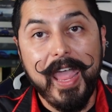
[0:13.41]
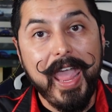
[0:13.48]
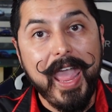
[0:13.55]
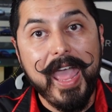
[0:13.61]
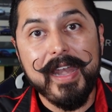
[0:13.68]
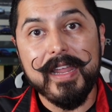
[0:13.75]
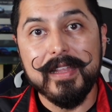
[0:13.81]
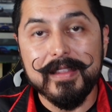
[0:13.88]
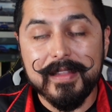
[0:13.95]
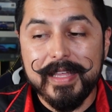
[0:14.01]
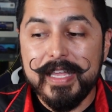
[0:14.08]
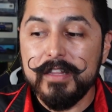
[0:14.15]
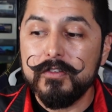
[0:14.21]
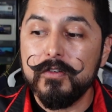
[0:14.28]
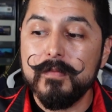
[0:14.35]
and a
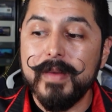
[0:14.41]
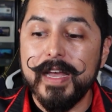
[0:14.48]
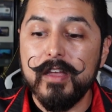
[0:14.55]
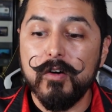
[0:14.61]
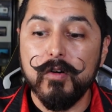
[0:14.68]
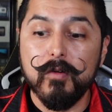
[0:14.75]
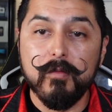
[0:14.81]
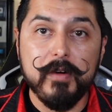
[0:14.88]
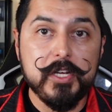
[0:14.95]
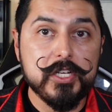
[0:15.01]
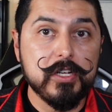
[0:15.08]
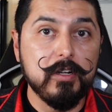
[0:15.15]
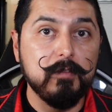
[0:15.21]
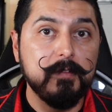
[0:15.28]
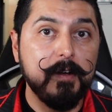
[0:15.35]
link to my
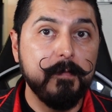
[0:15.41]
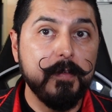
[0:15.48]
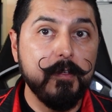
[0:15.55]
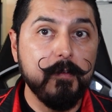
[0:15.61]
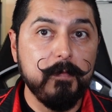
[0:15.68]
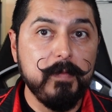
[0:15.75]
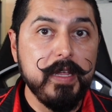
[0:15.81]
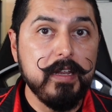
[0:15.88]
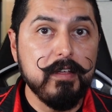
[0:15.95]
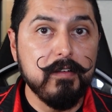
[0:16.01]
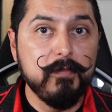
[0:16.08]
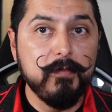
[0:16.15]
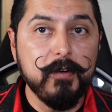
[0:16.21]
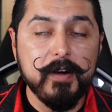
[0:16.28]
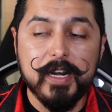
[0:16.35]
original review video
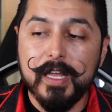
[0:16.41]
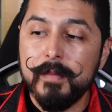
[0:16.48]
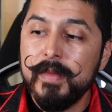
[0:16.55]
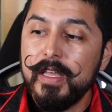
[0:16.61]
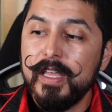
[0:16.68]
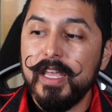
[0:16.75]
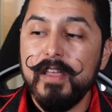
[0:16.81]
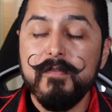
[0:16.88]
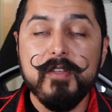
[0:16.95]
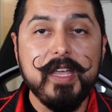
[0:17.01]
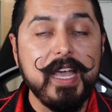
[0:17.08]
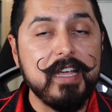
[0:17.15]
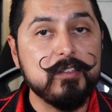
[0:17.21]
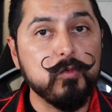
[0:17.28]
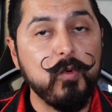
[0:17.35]
for them if you
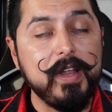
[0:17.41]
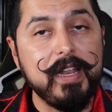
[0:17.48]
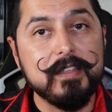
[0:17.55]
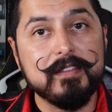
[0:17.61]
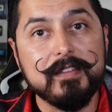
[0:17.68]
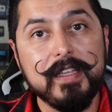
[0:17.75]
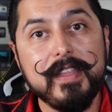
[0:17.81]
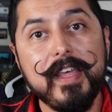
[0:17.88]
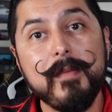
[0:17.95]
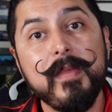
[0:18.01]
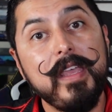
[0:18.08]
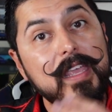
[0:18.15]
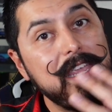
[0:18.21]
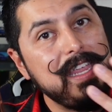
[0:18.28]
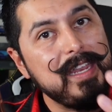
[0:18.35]
guys wanna see them
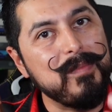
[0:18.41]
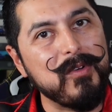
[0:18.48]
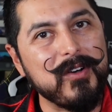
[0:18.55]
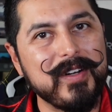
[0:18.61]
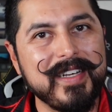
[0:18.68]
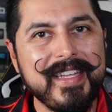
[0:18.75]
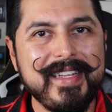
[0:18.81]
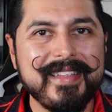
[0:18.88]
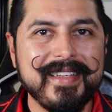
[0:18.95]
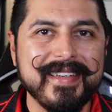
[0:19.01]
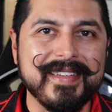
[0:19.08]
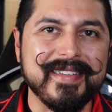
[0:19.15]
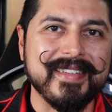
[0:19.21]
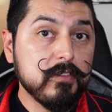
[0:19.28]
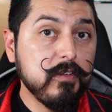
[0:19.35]
in more
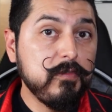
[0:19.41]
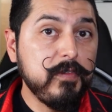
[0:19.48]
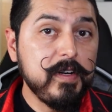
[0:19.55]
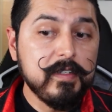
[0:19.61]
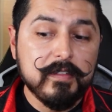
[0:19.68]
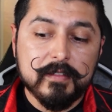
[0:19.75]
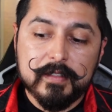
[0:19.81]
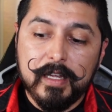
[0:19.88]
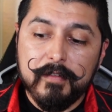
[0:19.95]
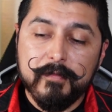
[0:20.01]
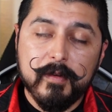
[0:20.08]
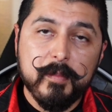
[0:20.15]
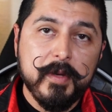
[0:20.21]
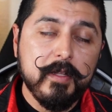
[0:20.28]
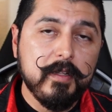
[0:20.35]
detail. So first, let's get
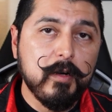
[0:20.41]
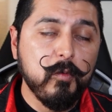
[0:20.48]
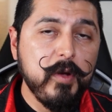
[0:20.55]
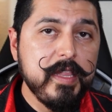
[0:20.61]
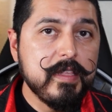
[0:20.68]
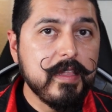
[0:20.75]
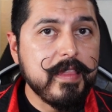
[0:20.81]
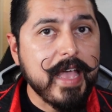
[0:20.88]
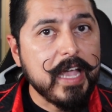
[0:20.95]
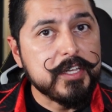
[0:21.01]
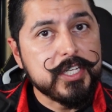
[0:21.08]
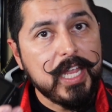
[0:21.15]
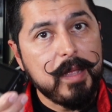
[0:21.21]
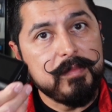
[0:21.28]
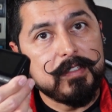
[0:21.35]
familiar with the
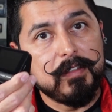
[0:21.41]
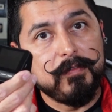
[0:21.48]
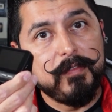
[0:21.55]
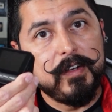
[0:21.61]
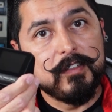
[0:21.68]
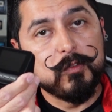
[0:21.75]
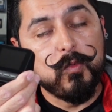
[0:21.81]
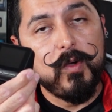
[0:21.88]
dash cams. The first